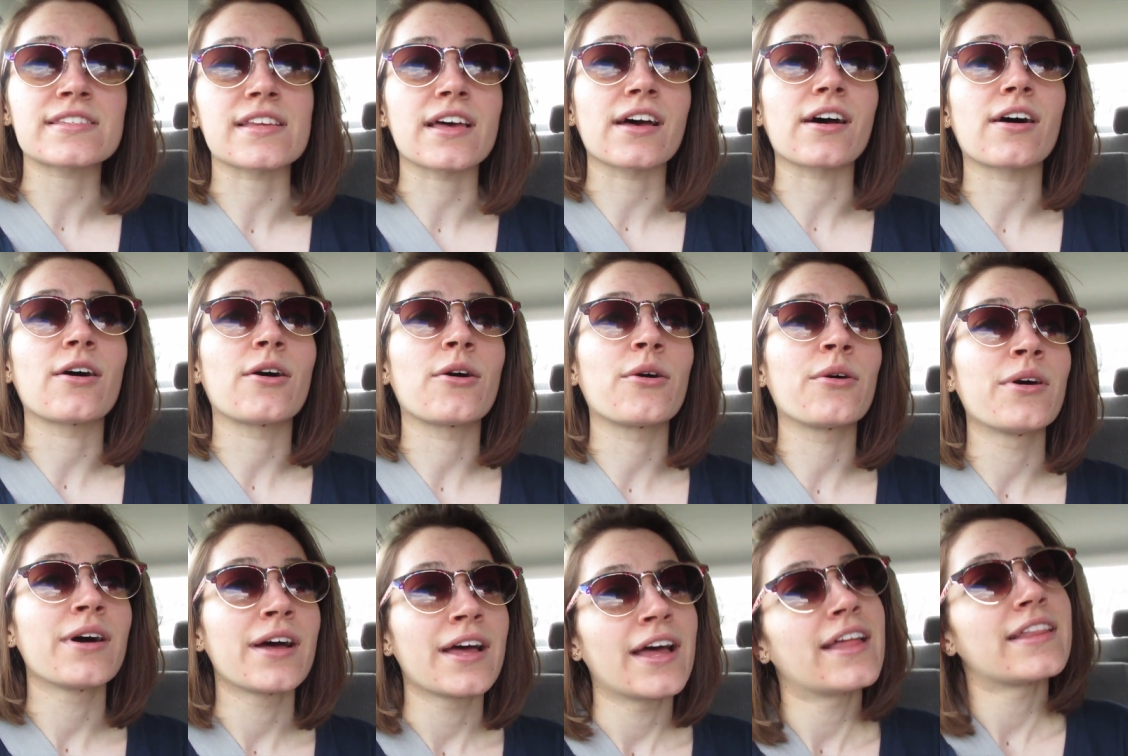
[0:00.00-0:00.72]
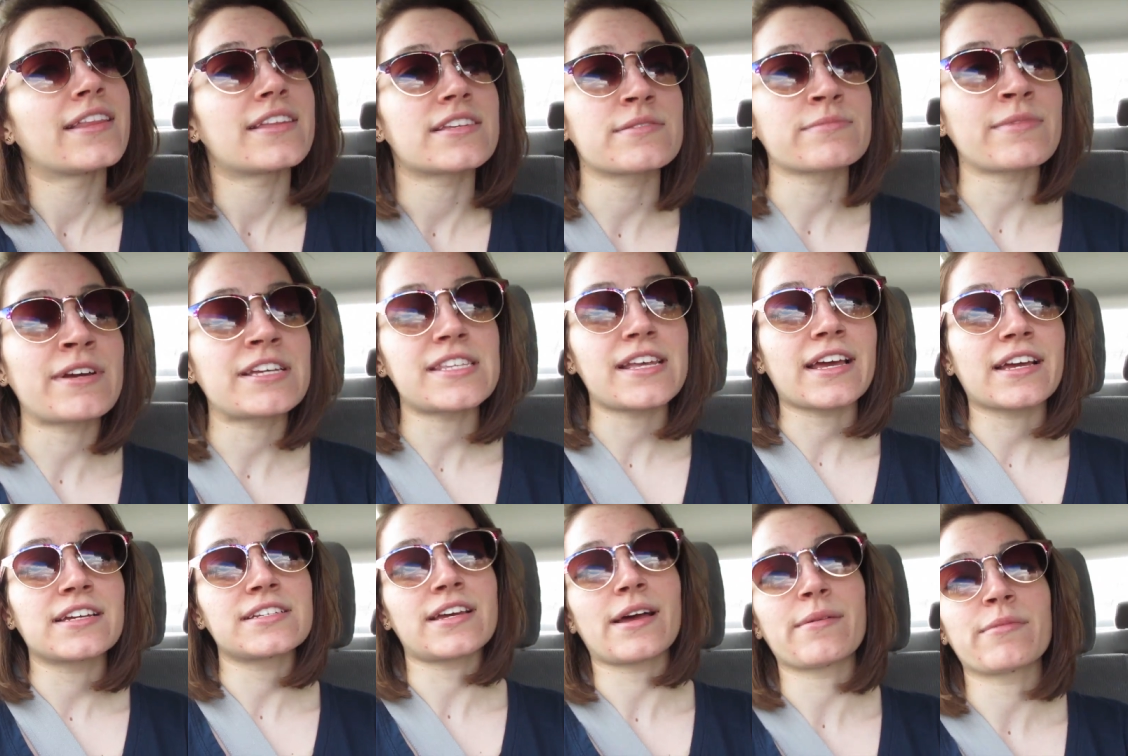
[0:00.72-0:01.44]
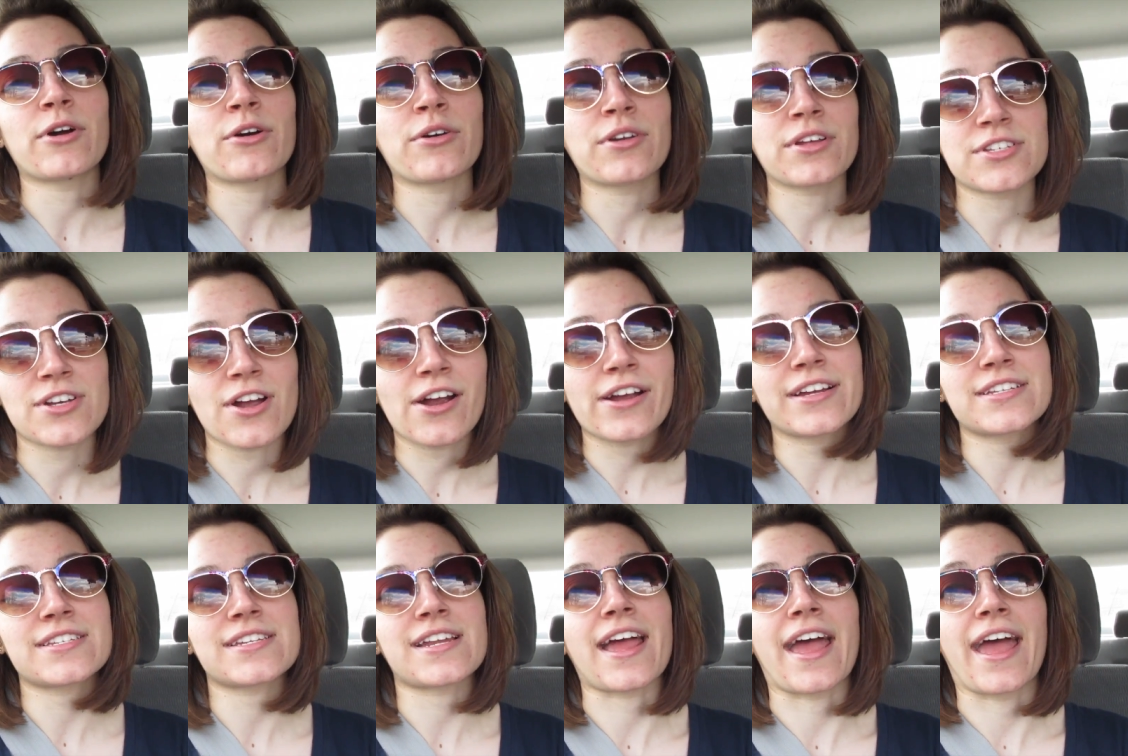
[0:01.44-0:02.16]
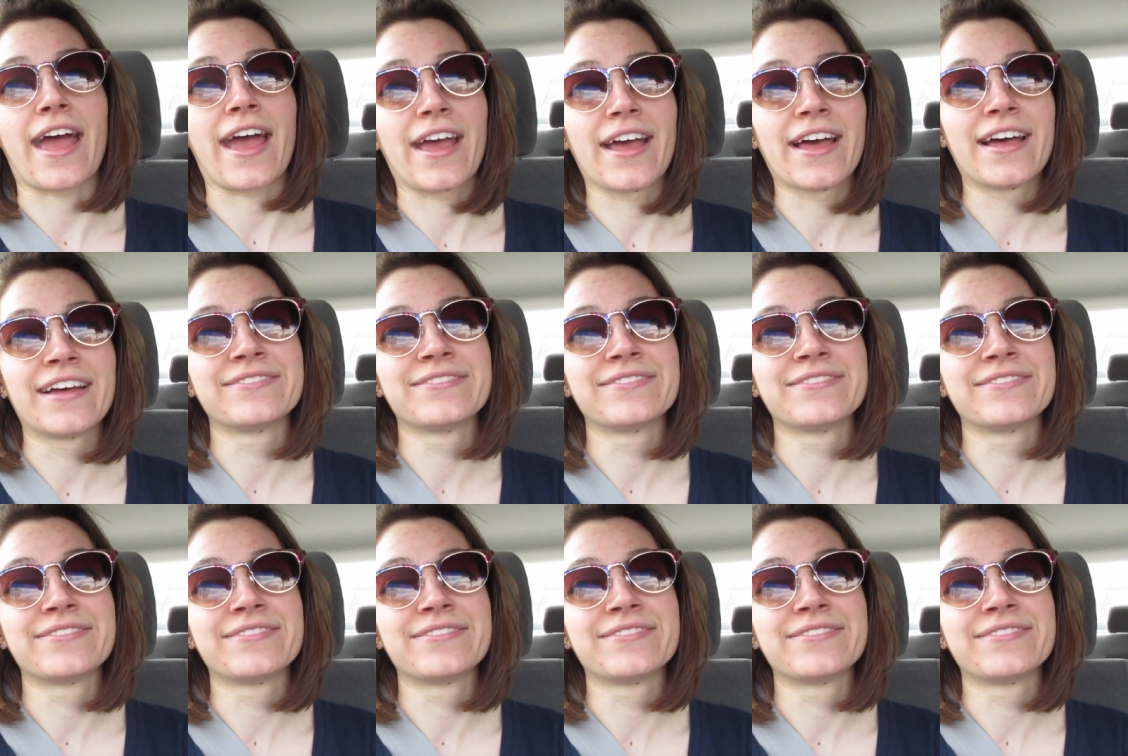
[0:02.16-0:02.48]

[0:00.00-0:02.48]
so this is my second time going to Target today.